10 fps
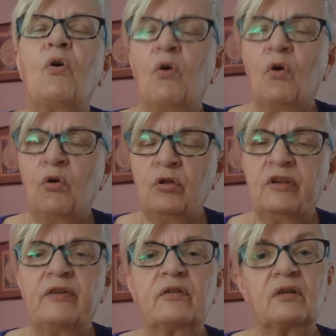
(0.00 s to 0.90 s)

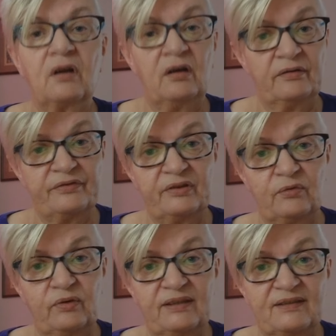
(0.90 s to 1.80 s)
all
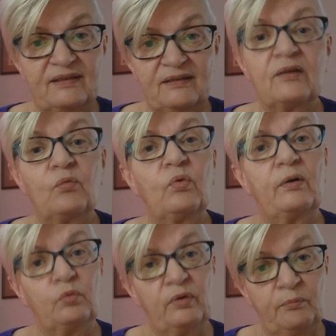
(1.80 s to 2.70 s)
consequences
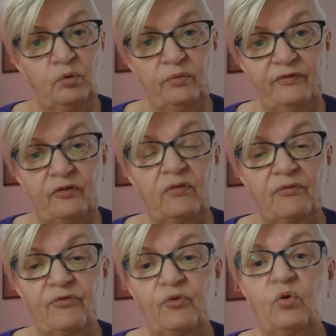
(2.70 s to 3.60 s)
when we move
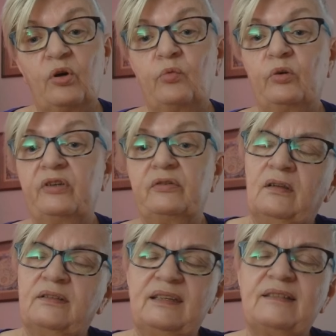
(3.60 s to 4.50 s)
forward.
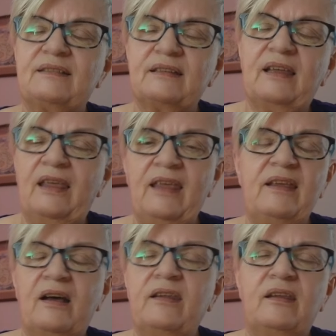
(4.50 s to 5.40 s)
This
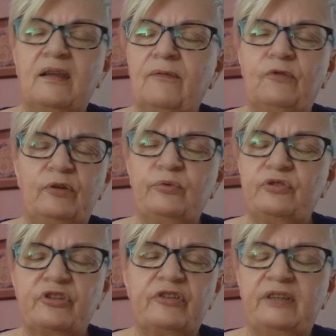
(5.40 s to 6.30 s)
AI
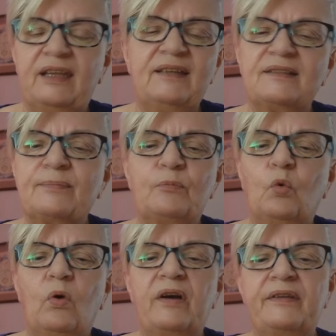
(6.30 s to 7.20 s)
evolution is
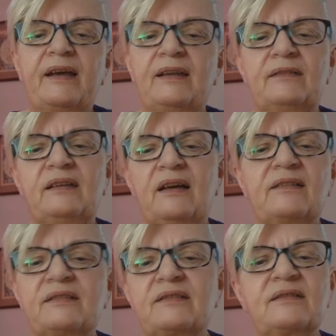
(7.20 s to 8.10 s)
more than
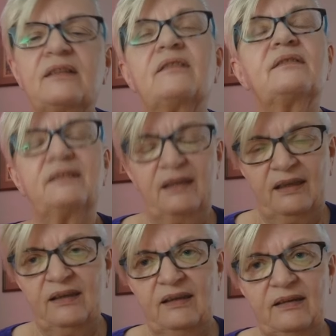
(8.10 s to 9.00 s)
just
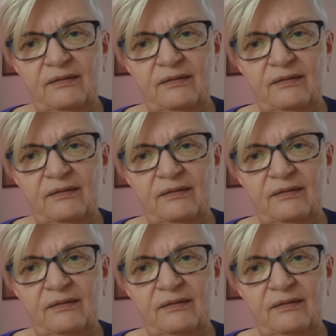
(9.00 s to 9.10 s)
tech,